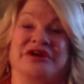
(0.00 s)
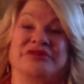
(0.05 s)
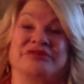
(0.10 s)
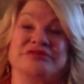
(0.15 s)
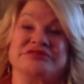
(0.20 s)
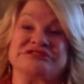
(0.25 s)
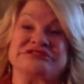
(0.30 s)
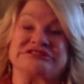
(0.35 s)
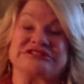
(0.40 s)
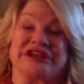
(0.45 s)

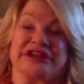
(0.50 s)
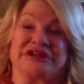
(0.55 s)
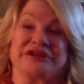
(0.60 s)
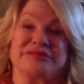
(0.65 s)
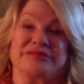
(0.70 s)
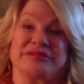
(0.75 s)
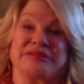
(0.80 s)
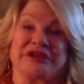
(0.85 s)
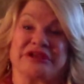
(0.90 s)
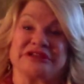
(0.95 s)

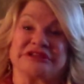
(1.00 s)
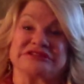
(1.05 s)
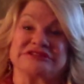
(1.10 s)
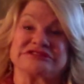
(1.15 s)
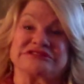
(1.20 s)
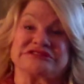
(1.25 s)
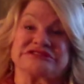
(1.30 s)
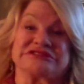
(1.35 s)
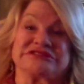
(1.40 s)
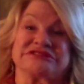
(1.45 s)

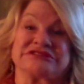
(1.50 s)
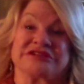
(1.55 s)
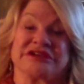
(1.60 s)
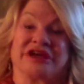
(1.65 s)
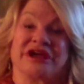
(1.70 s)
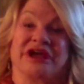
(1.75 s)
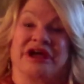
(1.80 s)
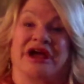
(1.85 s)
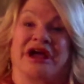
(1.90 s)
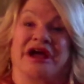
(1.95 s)
resentments.
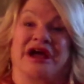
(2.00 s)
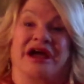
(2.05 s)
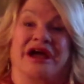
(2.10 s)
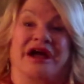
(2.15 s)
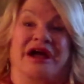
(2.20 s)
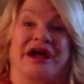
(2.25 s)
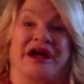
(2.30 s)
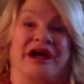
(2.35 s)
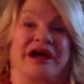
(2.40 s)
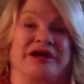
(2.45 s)

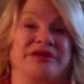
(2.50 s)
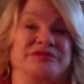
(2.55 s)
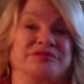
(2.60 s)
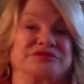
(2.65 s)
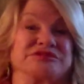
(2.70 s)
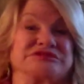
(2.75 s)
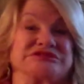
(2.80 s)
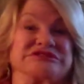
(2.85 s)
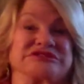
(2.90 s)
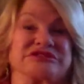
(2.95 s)
I
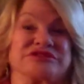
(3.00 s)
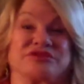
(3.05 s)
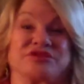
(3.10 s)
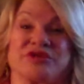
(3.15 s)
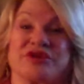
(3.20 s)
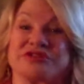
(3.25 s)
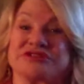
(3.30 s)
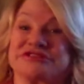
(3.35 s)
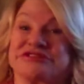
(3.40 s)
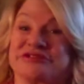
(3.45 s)
was
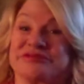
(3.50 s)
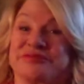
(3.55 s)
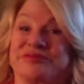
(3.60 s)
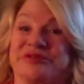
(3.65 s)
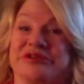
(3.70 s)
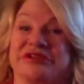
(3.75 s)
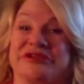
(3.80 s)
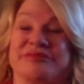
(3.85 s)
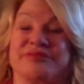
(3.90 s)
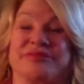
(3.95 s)
cross at
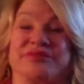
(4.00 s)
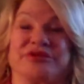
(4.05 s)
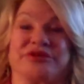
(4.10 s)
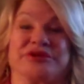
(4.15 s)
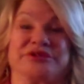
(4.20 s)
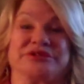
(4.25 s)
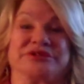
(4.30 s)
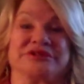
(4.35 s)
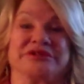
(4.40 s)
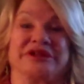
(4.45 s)

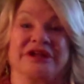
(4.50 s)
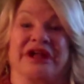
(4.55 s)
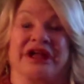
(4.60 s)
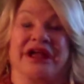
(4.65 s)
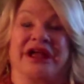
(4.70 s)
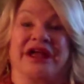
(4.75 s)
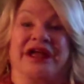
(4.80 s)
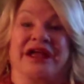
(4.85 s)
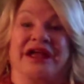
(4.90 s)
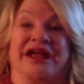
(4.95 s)
people.
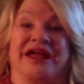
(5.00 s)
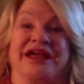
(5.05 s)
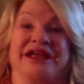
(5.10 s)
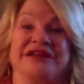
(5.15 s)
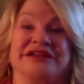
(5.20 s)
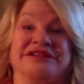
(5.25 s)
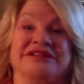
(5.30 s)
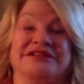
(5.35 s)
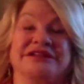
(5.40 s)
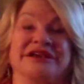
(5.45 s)

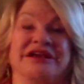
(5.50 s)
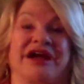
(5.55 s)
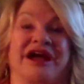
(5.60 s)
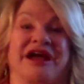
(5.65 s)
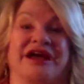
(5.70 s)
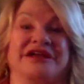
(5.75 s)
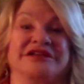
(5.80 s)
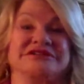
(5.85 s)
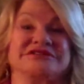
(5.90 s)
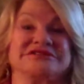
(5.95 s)
Anything
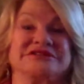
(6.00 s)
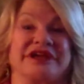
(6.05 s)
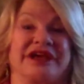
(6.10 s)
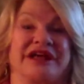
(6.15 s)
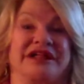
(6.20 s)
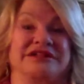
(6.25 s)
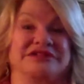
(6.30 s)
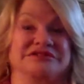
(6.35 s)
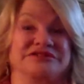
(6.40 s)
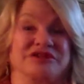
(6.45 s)
I'd
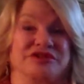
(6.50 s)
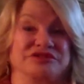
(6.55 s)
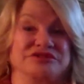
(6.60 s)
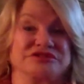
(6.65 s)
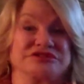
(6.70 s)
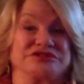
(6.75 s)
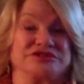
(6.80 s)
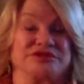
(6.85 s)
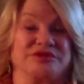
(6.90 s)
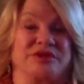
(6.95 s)
held
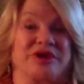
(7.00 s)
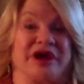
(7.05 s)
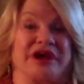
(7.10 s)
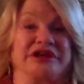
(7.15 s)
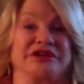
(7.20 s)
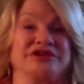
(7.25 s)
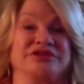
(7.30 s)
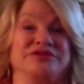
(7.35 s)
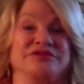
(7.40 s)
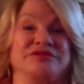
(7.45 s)
on to, I
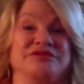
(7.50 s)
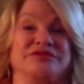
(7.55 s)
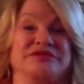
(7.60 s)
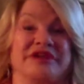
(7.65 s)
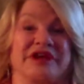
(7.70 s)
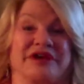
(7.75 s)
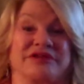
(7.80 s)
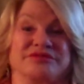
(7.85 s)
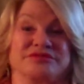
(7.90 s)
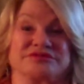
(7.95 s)
knew
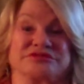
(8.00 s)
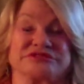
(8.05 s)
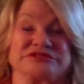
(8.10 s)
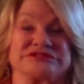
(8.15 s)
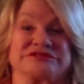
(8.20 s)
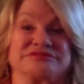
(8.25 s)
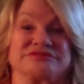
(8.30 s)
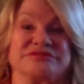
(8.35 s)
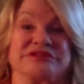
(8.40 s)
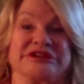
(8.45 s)
that
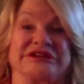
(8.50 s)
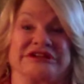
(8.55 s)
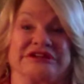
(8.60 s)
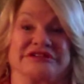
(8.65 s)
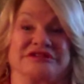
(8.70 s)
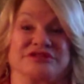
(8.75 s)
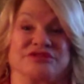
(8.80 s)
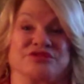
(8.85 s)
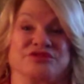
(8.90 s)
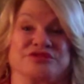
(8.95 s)
was really
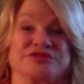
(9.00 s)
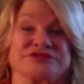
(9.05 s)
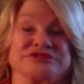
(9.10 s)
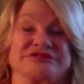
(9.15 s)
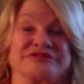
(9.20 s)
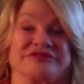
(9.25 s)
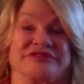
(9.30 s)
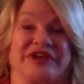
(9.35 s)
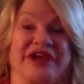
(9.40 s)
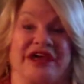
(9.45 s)
the cause
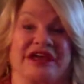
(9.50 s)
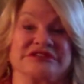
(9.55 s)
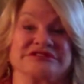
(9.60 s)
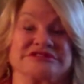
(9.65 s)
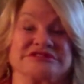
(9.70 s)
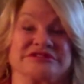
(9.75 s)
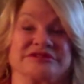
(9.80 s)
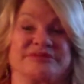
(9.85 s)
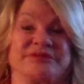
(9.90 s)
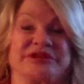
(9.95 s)
of
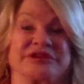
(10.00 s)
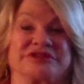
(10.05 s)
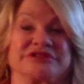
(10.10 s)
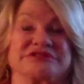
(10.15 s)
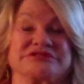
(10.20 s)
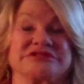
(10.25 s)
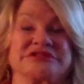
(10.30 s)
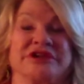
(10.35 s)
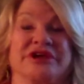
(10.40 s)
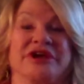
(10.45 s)
cancer
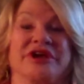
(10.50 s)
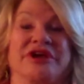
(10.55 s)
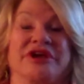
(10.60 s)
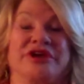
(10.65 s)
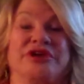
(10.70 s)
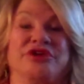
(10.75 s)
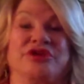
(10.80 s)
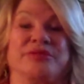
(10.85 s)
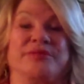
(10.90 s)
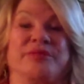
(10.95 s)
because
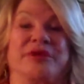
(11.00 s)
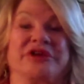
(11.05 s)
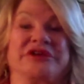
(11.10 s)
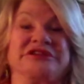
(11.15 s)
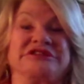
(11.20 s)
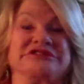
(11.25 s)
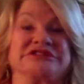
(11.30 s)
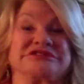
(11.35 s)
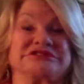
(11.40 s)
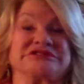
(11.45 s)
your
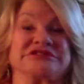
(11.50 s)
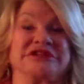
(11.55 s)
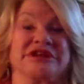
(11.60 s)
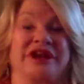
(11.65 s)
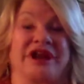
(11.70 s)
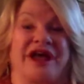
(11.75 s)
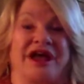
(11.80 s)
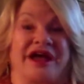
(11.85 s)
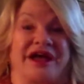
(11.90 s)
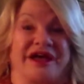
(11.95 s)
body doesn't
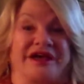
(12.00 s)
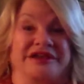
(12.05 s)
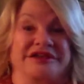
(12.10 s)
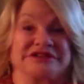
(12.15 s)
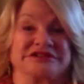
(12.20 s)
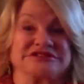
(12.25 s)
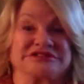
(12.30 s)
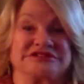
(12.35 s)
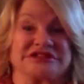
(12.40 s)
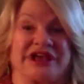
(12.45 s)
lie
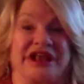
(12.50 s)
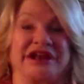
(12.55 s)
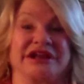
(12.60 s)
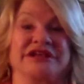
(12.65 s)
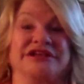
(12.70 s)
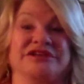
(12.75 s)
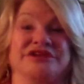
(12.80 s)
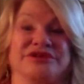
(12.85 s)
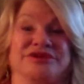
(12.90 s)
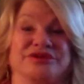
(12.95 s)
and it's
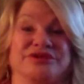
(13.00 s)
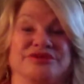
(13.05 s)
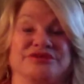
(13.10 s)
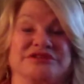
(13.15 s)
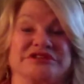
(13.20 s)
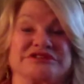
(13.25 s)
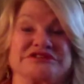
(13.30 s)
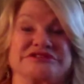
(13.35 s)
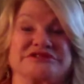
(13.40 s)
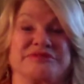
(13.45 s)
telling you
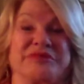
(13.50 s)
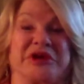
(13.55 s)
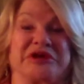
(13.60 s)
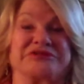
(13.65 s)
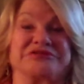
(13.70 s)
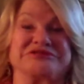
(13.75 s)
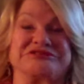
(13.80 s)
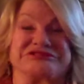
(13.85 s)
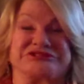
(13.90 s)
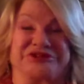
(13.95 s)
there's some
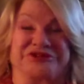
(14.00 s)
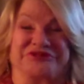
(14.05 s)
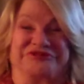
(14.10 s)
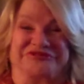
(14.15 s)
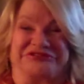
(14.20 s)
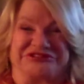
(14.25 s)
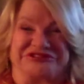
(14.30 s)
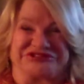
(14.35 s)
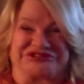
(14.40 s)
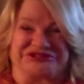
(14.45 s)

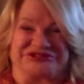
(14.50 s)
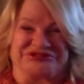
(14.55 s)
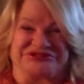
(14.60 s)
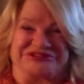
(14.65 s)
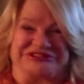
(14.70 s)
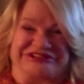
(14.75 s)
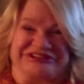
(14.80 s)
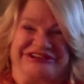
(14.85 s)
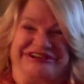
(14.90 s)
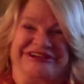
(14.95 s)
unresolved
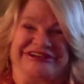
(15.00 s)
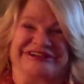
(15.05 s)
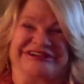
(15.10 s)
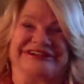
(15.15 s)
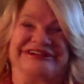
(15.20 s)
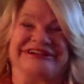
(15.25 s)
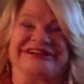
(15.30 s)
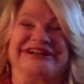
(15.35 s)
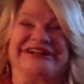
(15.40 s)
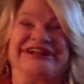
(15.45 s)
issues here.
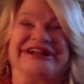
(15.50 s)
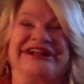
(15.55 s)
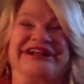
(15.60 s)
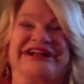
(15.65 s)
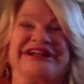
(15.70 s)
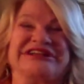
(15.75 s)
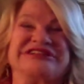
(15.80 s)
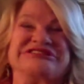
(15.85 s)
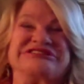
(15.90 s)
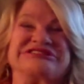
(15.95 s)

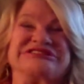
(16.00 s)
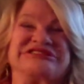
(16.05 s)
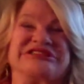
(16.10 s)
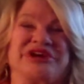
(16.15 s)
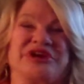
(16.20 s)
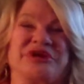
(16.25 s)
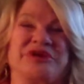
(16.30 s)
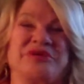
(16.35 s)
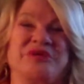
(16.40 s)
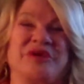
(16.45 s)

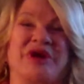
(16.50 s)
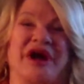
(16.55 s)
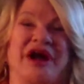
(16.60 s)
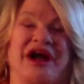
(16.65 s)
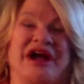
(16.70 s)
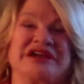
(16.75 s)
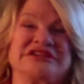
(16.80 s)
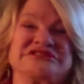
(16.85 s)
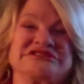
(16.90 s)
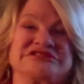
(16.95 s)
So
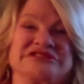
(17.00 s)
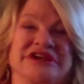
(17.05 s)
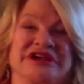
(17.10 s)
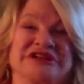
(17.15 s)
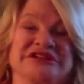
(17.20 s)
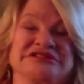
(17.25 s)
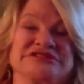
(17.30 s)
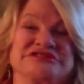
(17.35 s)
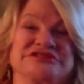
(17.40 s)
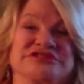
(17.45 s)
I
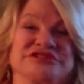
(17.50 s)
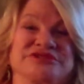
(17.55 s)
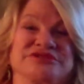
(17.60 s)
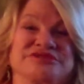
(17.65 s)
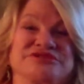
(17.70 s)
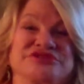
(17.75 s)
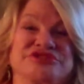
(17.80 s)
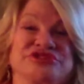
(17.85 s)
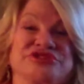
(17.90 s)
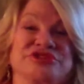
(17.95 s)
started to
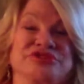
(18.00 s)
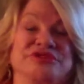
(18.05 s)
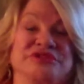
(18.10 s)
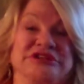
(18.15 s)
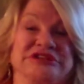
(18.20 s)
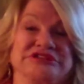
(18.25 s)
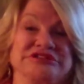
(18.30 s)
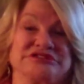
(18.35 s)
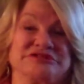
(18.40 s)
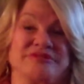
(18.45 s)
tune
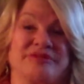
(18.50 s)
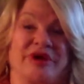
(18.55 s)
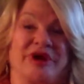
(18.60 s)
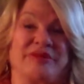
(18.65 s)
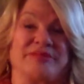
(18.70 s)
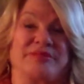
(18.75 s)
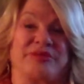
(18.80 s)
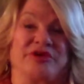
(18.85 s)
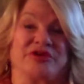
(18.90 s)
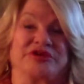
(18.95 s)
into my
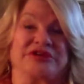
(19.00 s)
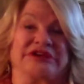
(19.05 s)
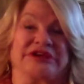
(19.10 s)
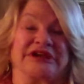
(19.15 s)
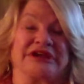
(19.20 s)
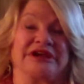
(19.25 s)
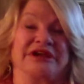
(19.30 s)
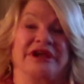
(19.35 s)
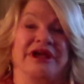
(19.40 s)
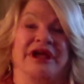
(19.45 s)

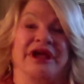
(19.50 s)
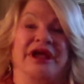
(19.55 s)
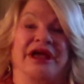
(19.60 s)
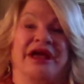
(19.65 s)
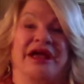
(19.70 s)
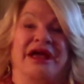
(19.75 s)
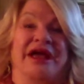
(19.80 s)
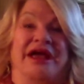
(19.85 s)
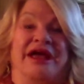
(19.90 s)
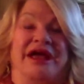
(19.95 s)
body,
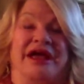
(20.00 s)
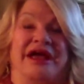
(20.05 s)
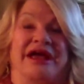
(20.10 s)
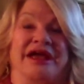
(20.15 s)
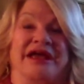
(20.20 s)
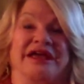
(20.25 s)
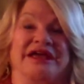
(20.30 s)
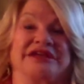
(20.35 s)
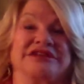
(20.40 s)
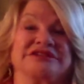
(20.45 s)

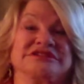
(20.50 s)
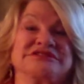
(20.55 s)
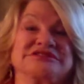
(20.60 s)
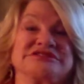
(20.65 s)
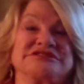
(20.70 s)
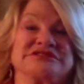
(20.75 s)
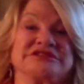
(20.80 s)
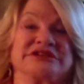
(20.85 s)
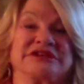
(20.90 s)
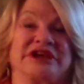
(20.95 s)

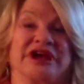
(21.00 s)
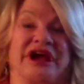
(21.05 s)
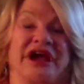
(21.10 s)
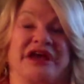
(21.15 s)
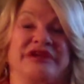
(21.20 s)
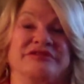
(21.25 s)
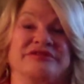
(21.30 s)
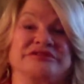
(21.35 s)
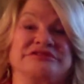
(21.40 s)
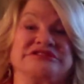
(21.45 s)
and
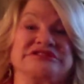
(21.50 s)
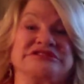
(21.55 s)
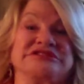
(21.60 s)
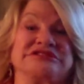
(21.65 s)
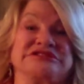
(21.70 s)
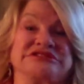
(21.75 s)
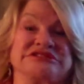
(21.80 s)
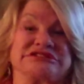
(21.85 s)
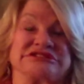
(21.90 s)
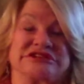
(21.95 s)
I
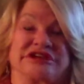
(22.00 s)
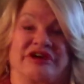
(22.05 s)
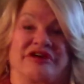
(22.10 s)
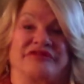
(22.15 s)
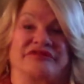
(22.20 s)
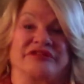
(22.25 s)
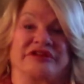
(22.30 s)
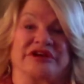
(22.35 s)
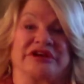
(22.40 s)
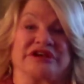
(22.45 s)
did
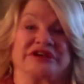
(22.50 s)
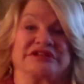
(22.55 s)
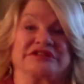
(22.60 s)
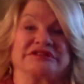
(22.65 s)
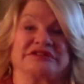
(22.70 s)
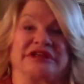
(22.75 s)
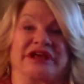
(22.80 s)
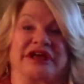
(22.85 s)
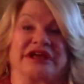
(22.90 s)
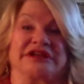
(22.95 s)
discover
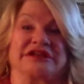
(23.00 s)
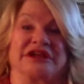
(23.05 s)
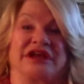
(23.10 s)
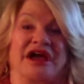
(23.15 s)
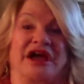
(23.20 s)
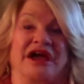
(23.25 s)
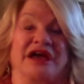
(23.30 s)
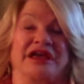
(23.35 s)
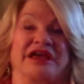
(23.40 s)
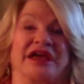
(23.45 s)
that
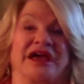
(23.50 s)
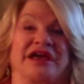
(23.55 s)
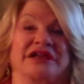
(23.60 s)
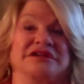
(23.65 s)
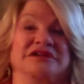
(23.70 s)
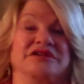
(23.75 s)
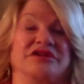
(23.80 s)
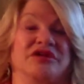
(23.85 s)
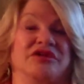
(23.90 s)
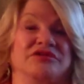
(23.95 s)
I
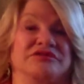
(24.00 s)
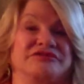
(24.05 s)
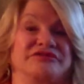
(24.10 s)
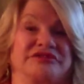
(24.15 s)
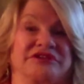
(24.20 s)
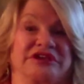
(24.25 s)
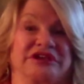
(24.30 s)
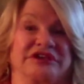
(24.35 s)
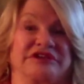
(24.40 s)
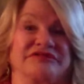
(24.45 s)
had not
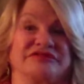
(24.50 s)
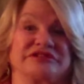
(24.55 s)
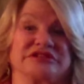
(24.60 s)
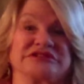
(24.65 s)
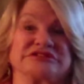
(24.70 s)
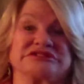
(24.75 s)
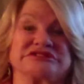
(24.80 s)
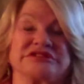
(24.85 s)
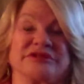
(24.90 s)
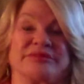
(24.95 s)

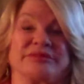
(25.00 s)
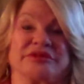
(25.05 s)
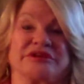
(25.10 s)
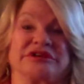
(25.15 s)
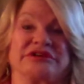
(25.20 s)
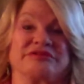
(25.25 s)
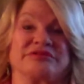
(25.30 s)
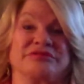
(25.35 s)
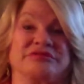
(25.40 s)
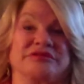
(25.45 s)
forgiven
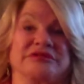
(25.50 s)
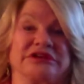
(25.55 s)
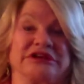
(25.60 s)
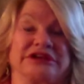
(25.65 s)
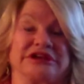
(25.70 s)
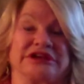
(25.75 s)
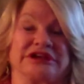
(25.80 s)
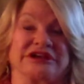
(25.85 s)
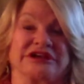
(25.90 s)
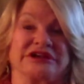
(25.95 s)
somebody
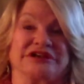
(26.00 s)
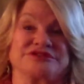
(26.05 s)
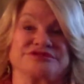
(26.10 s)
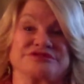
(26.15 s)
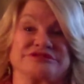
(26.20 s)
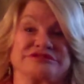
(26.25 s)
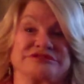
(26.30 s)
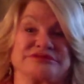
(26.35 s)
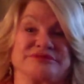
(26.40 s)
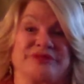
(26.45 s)
really
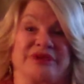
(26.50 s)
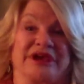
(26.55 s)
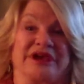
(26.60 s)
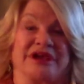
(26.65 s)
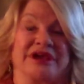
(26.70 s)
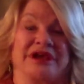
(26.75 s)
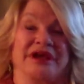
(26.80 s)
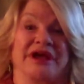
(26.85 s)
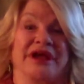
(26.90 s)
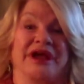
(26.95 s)
close to
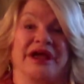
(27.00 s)
me,